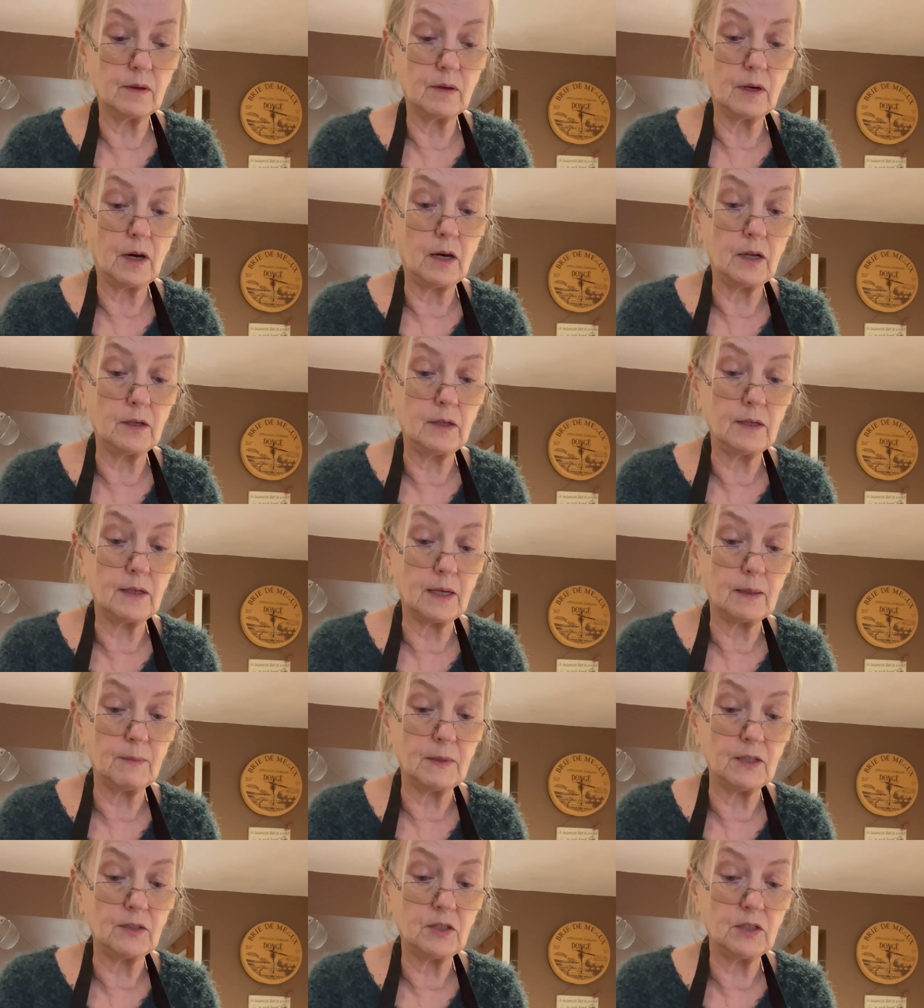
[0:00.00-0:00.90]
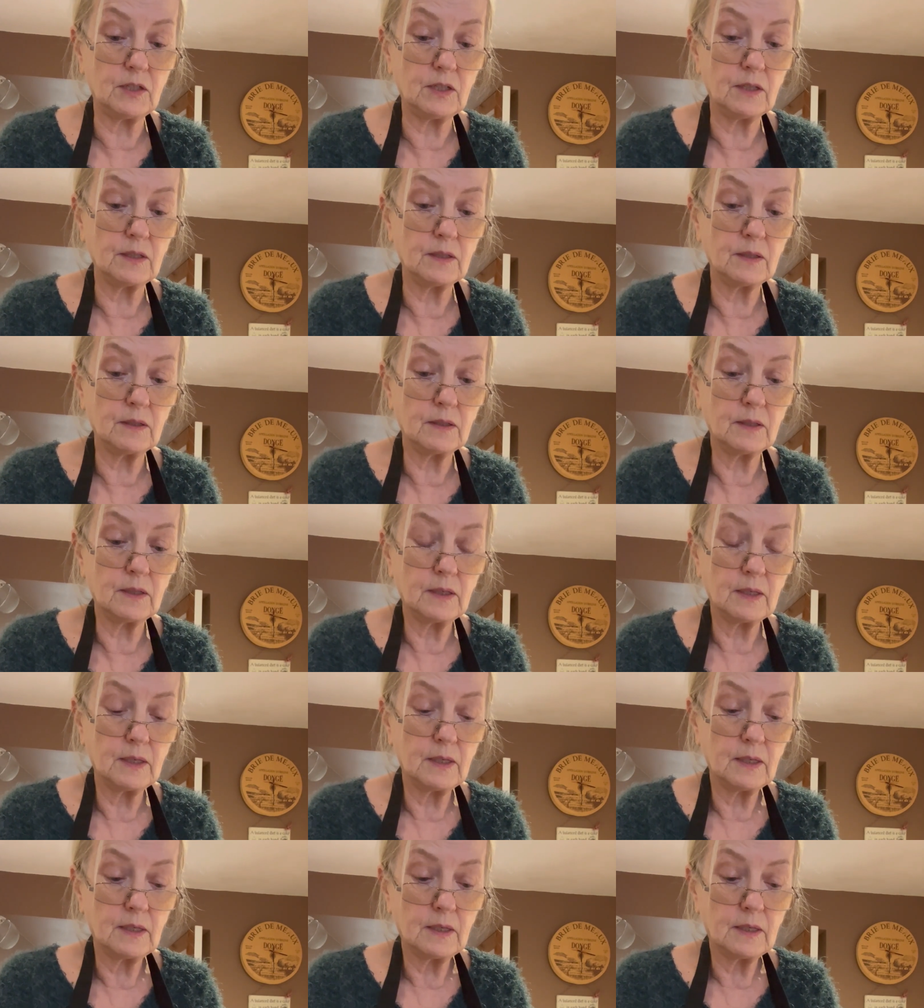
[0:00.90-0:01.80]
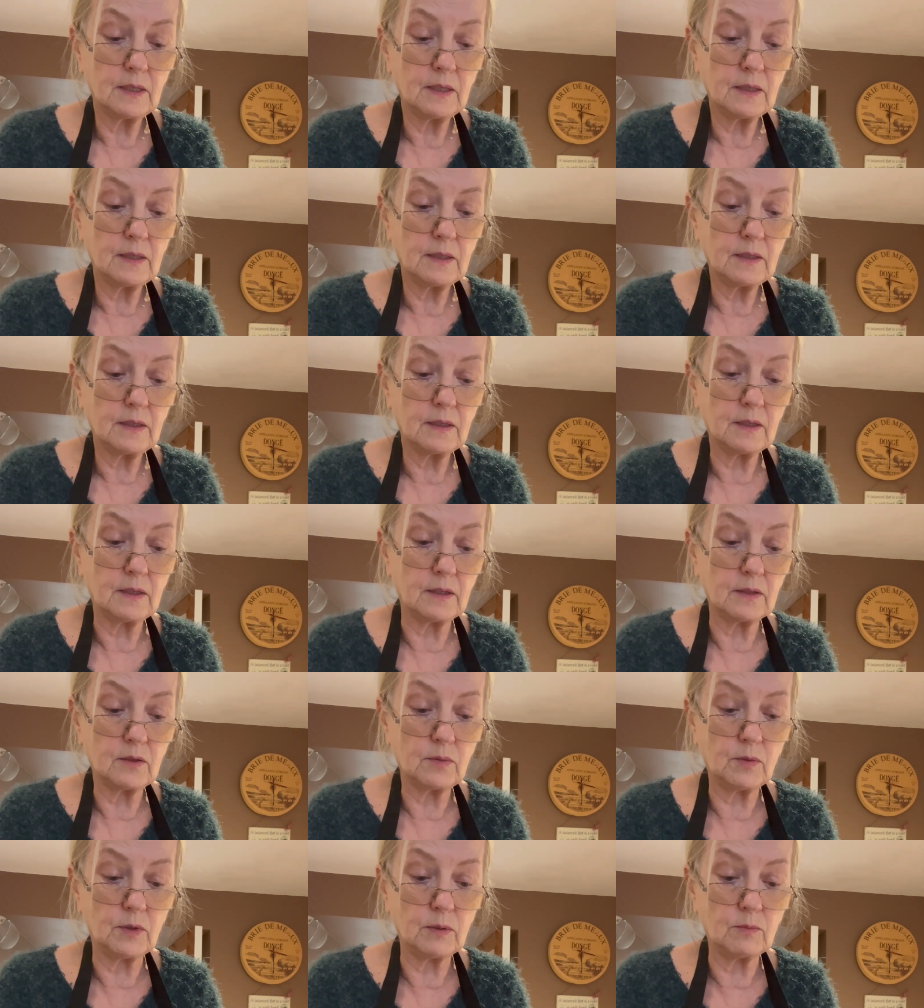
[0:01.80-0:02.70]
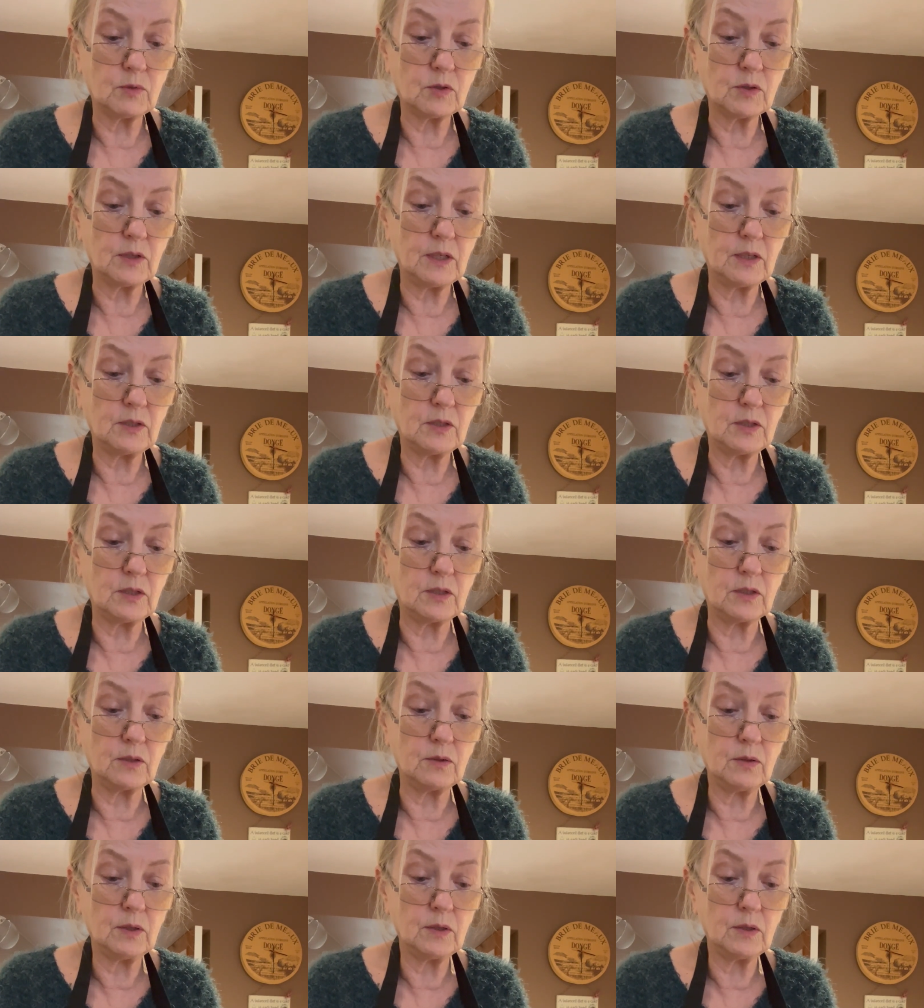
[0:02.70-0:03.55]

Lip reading: undamaged. That's what I'm trying to do.